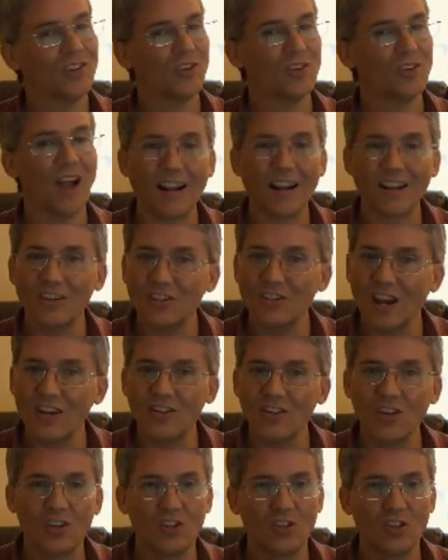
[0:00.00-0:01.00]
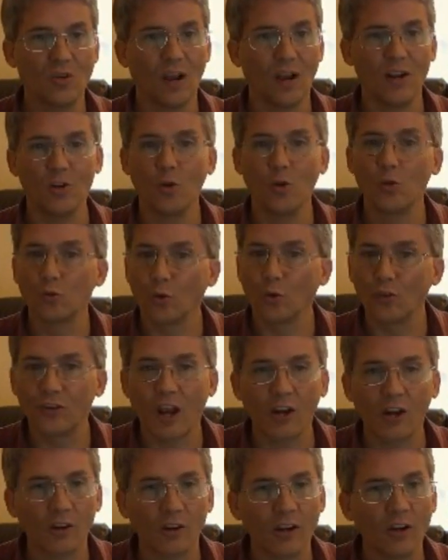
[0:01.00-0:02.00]
You're not adjacent to a neutral
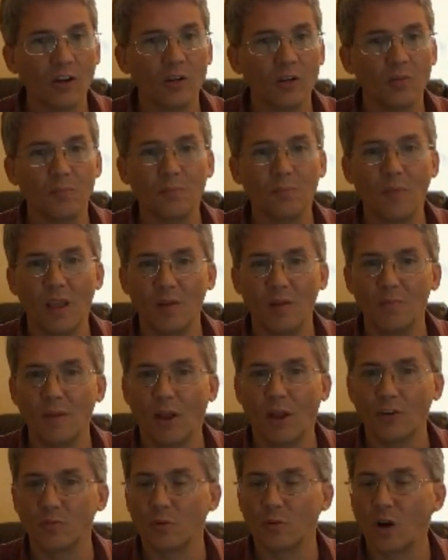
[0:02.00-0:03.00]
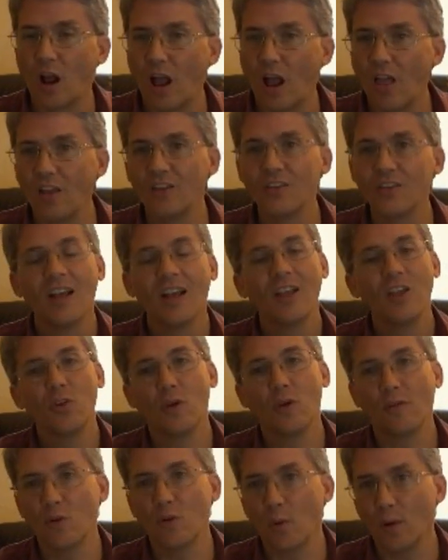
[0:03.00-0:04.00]
center here in, in Belgium or Holland.
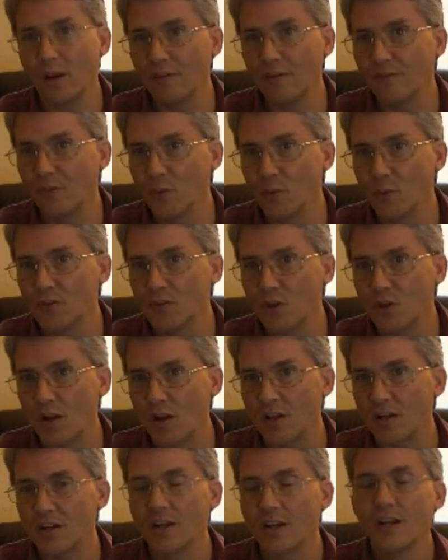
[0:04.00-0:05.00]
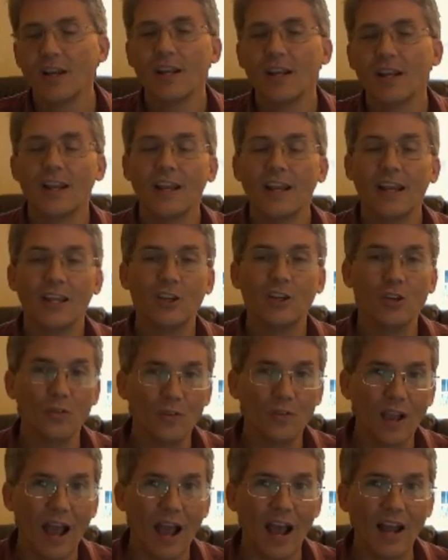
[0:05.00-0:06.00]
You have no influence on it.
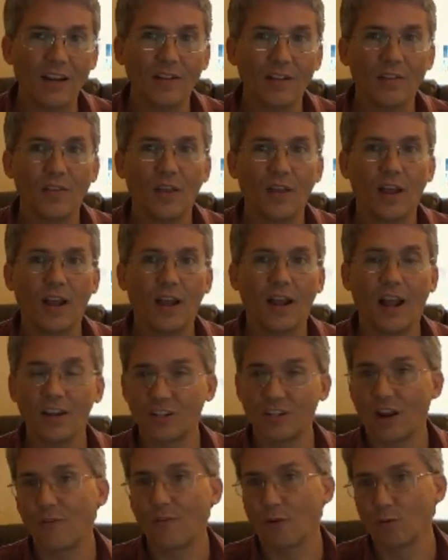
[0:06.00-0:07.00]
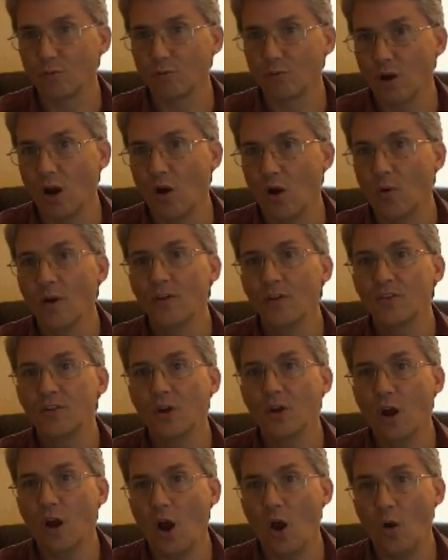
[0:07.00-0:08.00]
You've got a tougher row
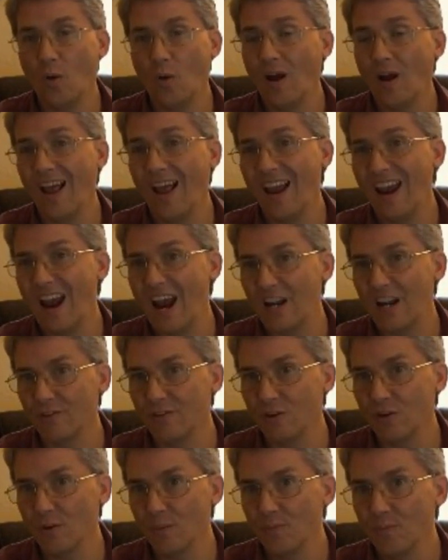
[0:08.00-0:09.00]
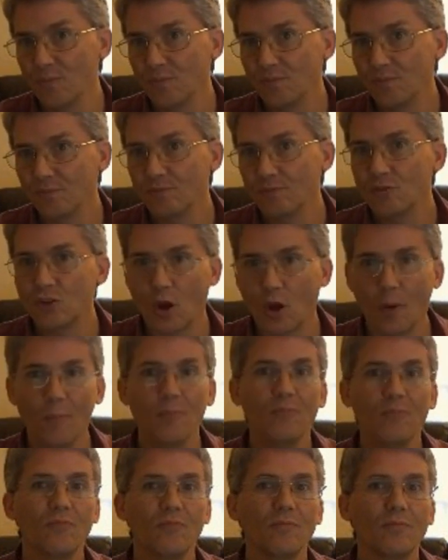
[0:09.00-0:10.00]
to hoe ahead of you. So
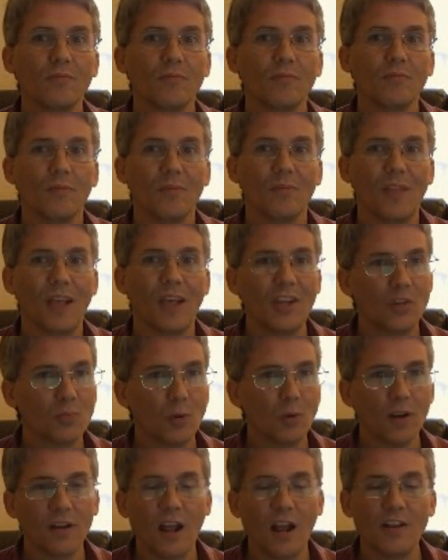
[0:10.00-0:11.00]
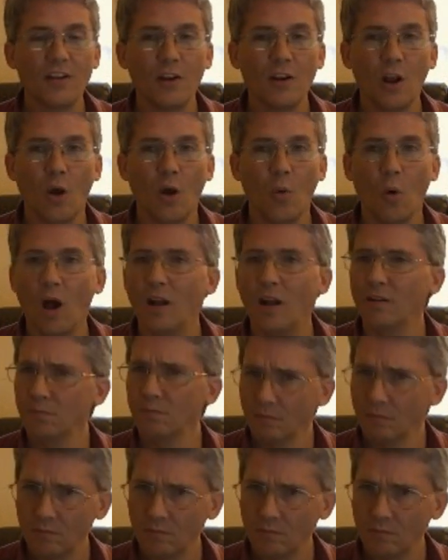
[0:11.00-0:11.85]
that's spring 1901.